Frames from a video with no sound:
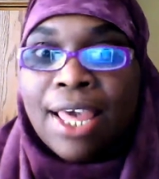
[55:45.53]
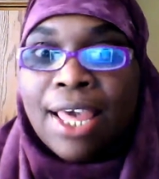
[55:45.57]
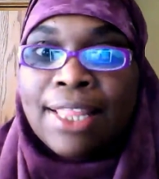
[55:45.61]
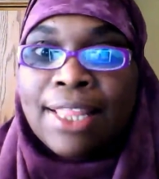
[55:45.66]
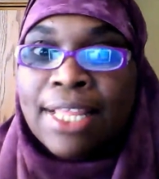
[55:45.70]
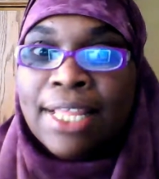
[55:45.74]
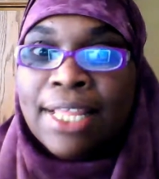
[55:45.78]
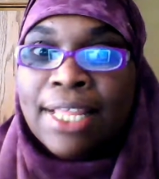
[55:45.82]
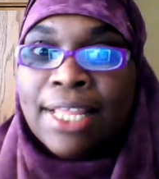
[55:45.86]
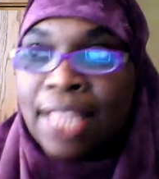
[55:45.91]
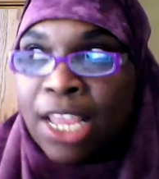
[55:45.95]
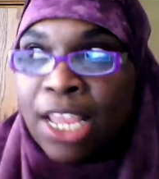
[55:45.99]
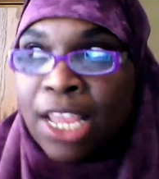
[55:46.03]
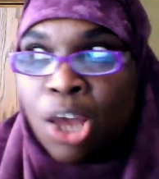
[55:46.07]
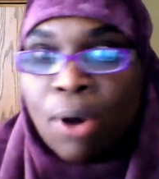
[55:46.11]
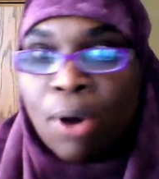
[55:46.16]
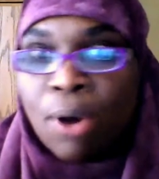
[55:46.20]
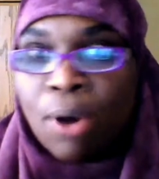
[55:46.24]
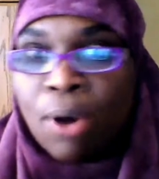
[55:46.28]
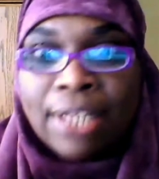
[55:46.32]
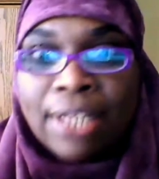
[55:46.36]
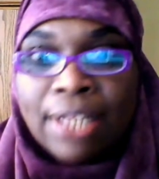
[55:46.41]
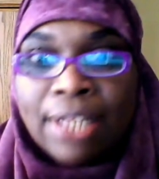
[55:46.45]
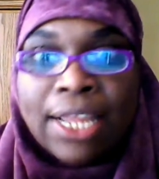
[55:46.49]
And then they
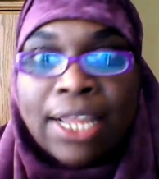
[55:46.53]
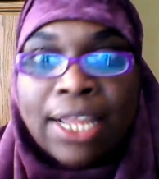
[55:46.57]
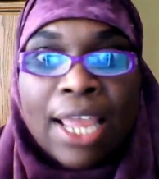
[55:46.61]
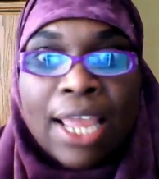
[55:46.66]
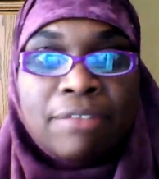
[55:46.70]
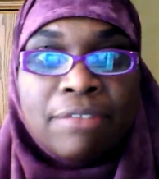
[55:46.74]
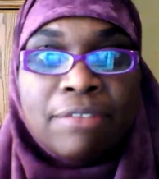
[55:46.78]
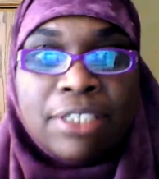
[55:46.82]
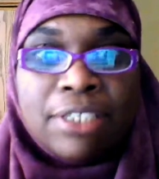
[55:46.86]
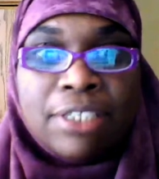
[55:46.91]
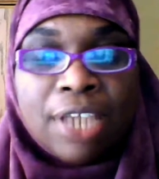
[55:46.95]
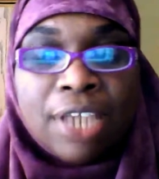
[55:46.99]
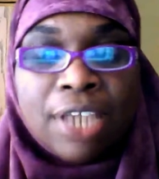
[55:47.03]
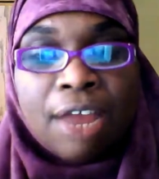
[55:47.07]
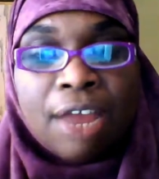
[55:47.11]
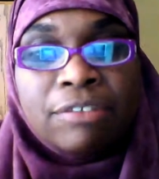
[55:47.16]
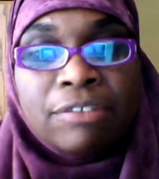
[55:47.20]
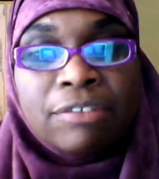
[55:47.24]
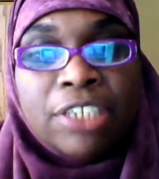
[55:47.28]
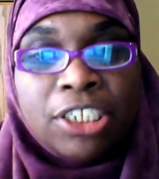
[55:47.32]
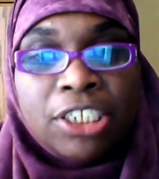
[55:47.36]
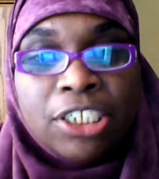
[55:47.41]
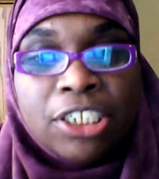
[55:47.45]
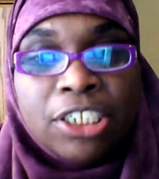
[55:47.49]
go out and they have these
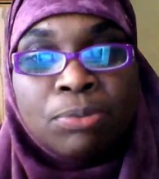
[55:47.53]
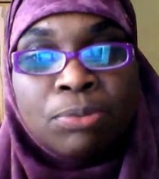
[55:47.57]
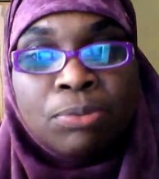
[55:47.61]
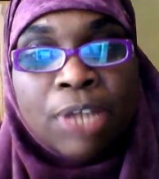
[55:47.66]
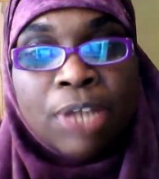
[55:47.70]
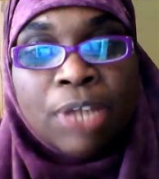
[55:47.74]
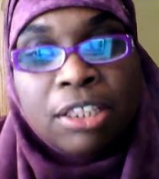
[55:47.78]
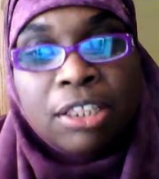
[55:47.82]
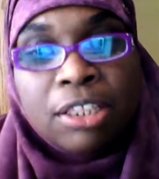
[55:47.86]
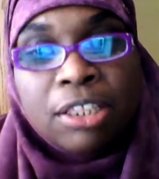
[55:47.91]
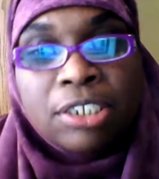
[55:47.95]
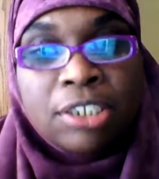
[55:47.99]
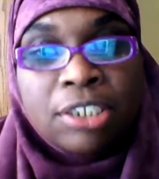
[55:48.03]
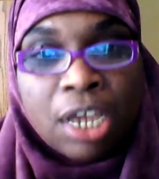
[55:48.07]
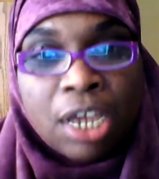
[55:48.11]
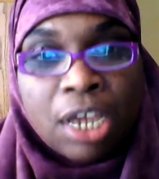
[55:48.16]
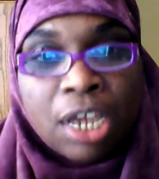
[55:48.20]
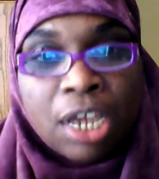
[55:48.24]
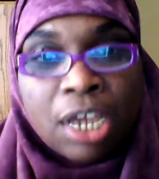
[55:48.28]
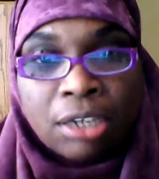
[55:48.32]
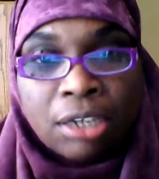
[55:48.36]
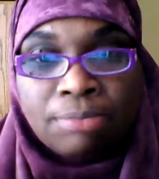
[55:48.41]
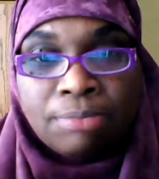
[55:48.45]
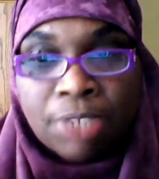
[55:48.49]
conversations with other
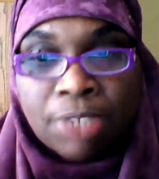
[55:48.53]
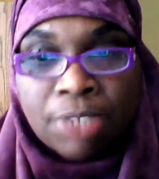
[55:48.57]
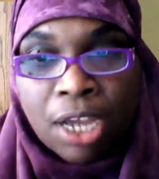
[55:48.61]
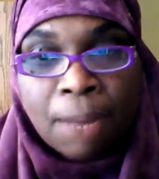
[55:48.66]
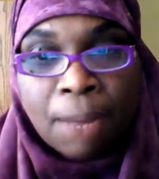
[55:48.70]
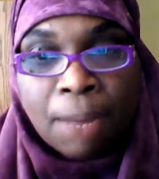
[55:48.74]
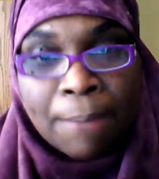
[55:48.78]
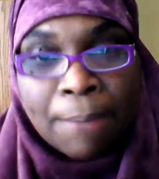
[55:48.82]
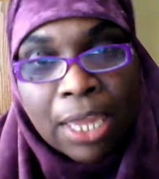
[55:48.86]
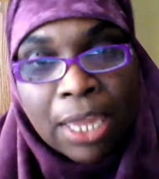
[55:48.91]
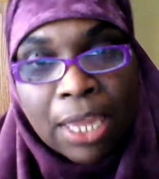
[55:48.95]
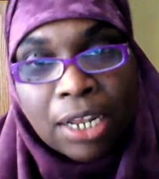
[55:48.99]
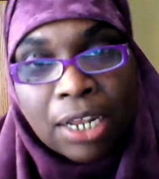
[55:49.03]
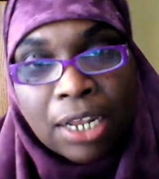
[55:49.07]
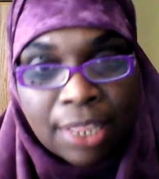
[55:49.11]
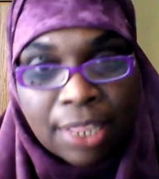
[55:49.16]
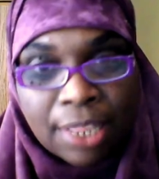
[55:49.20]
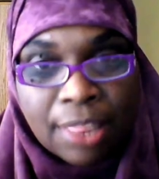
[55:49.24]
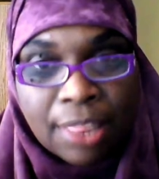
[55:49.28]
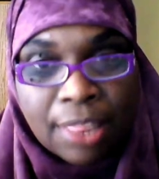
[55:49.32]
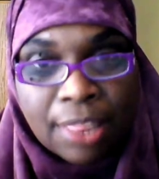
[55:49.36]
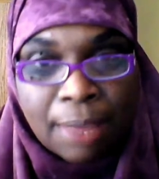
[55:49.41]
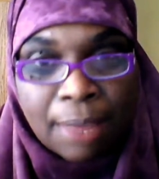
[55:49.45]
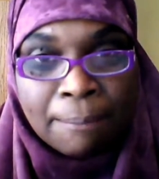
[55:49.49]
dumb young men
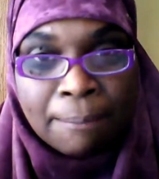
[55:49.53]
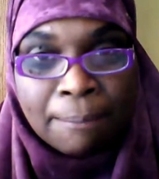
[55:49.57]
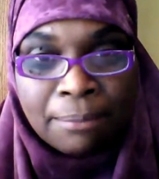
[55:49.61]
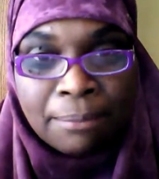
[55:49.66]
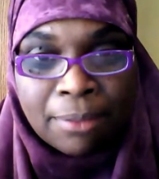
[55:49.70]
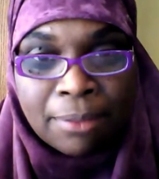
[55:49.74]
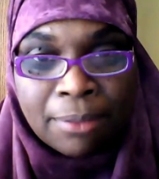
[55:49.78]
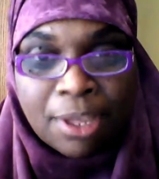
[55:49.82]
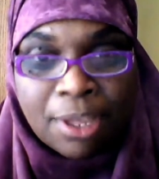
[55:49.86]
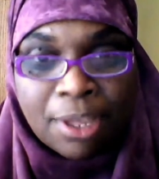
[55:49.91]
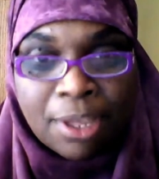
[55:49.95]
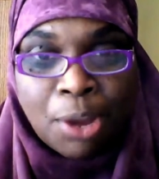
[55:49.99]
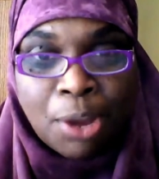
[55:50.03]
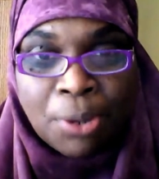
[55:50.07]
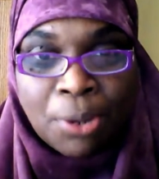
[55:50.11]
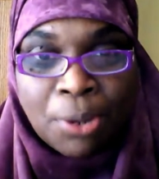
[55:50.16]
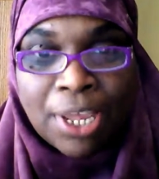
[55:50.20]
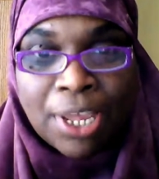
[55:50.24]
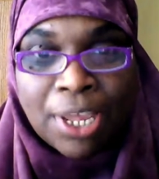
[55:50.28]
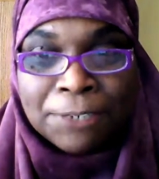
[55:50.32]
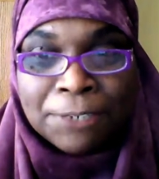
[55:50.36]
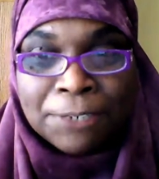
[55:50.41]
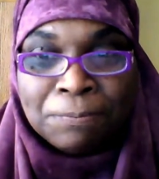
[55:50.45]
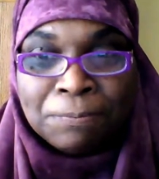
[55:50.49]
like them.
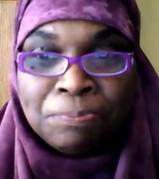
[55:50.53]
Okay.